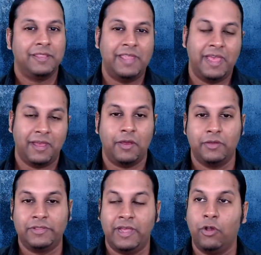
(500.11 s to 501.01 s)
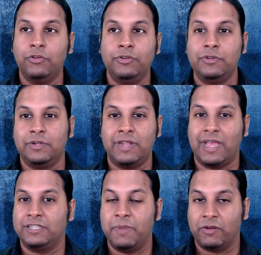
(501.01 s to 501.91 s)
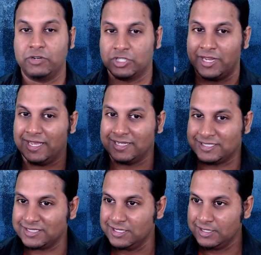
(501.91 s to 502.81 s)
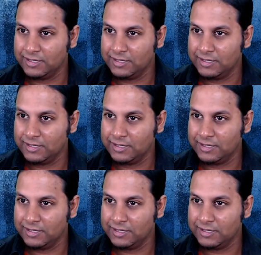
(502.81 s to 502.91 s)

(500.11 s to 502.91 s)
Their own nightmarish, I guess,